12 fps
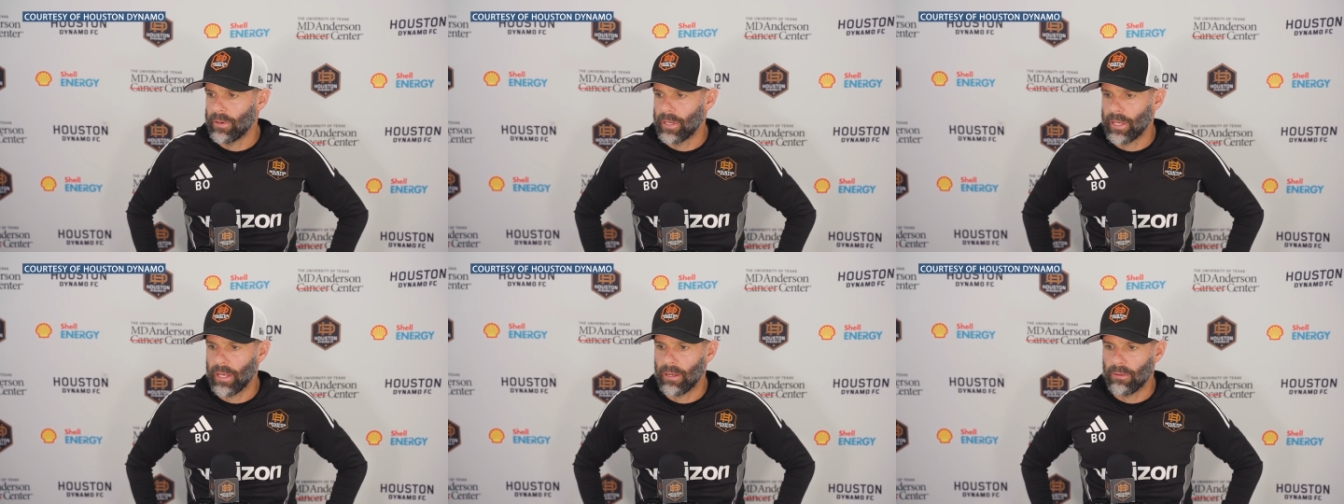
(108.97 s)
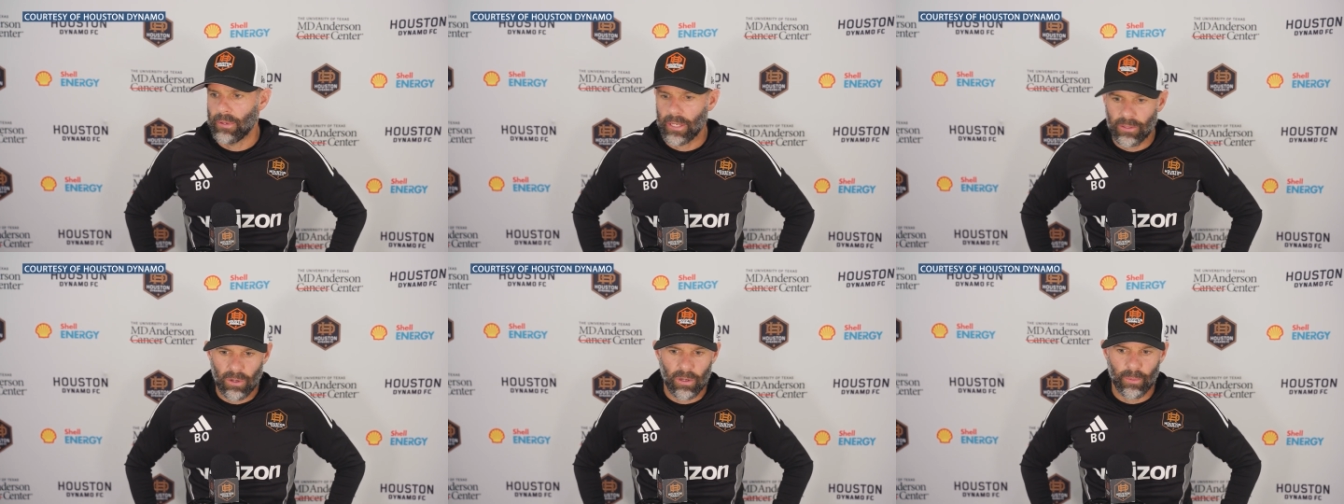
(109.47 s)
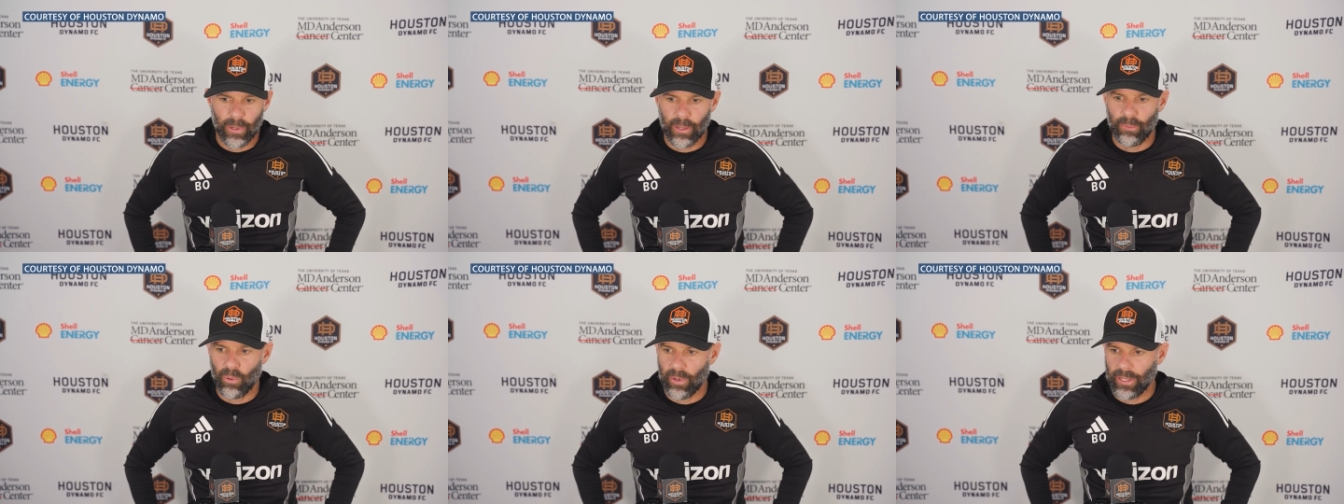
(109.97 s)
And again, when I talk about a
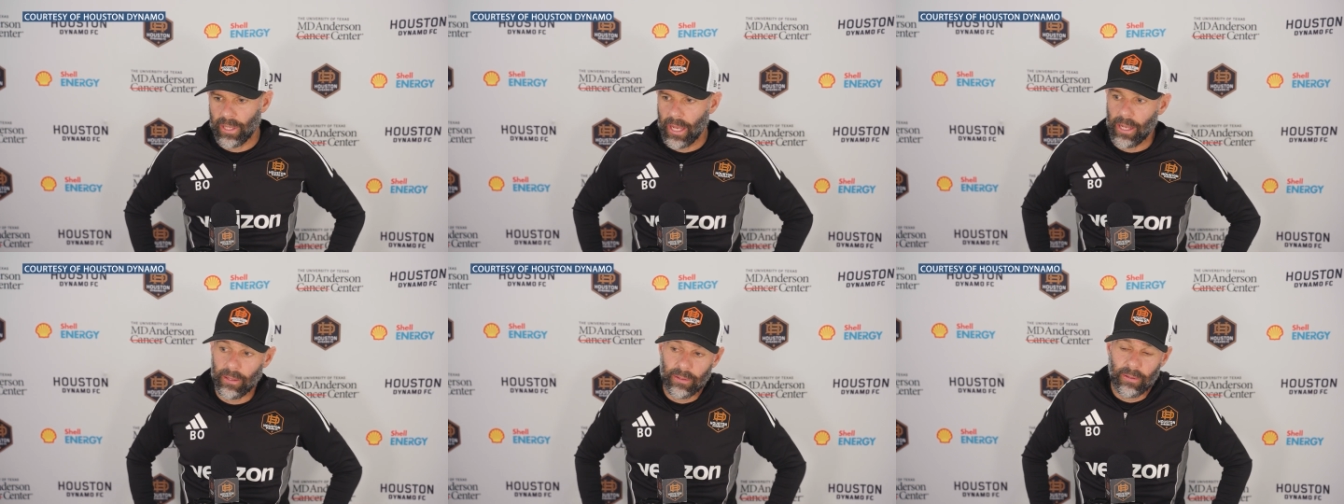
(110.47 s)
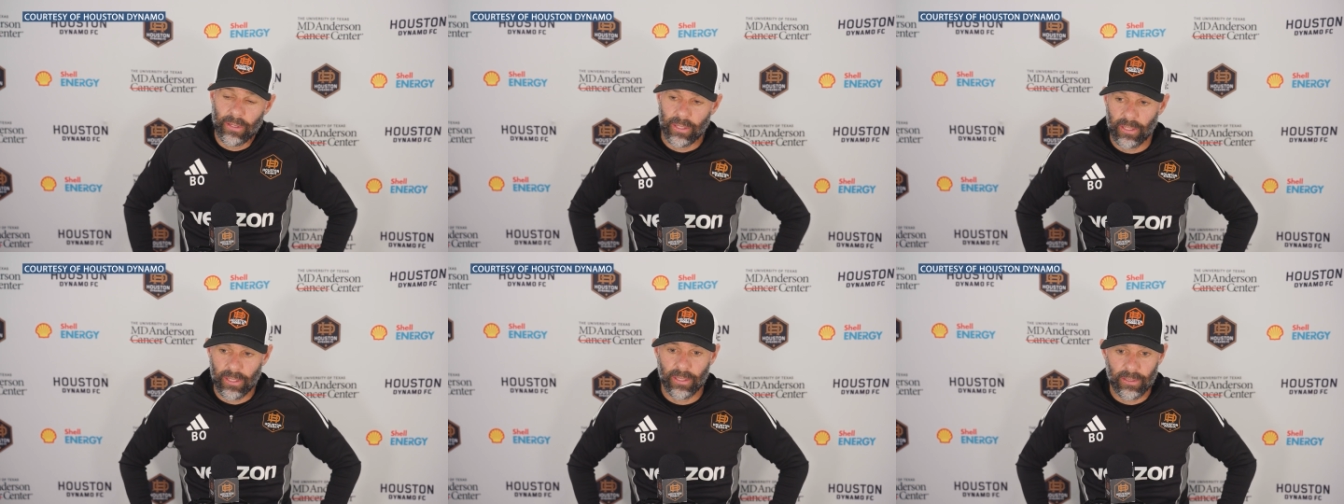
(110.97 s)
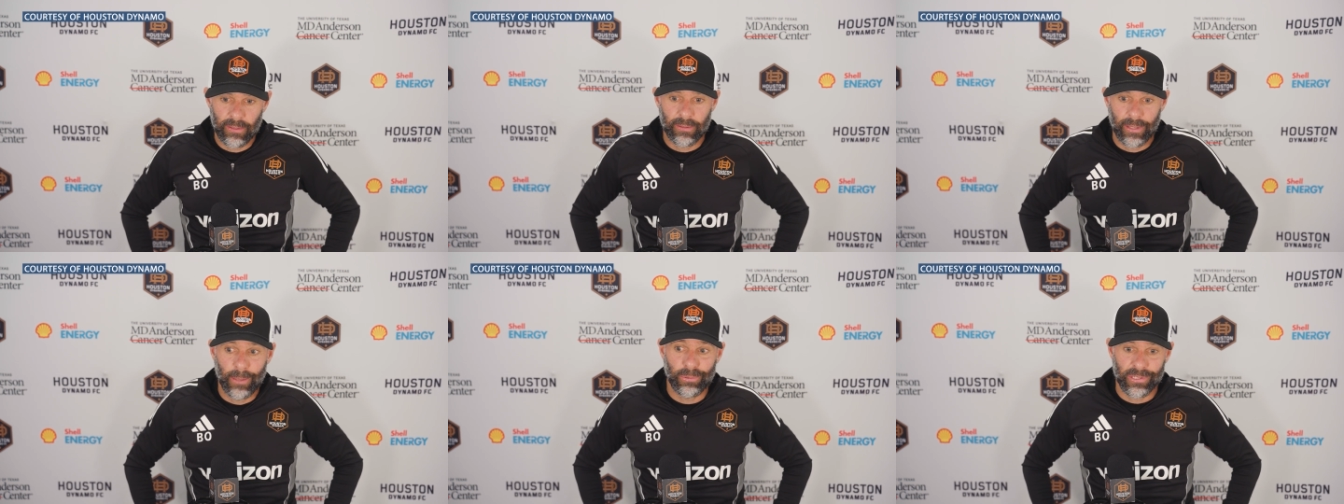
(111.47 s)
point gained, it
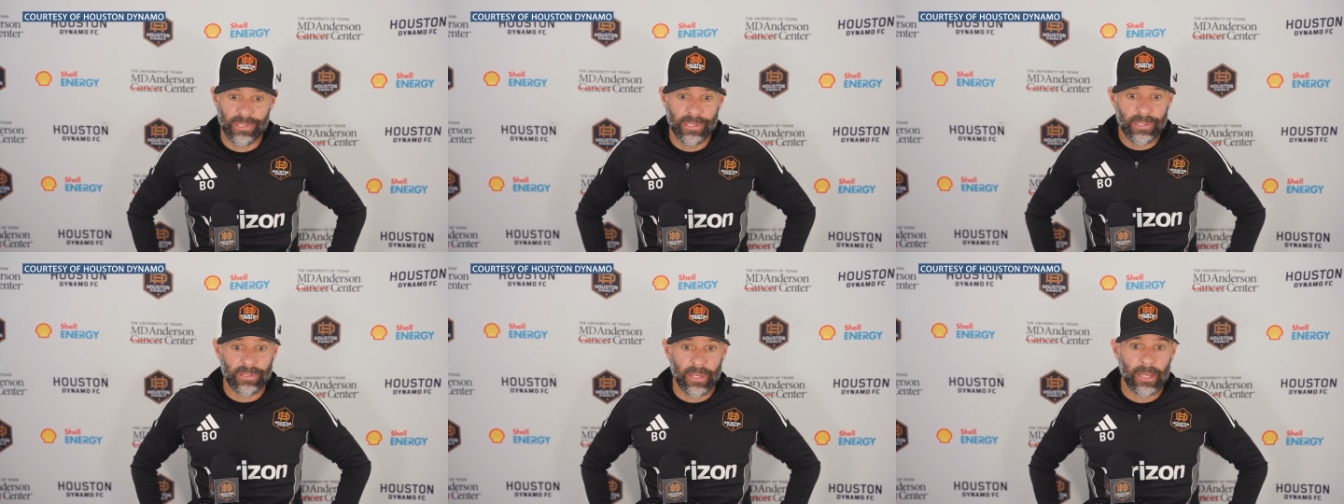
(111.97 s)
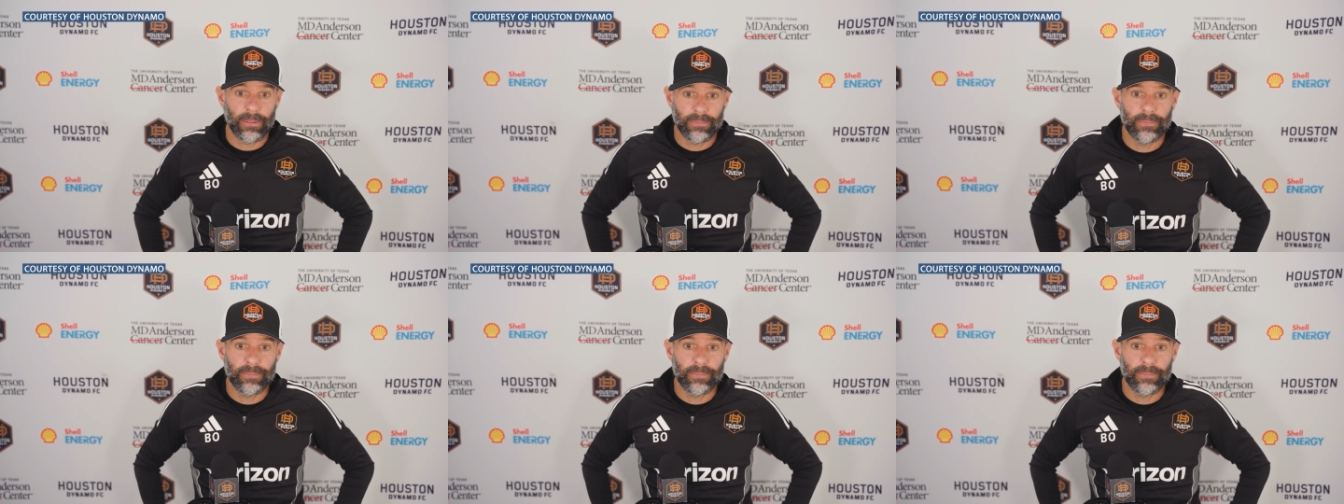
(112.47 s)
keeps us in this thing,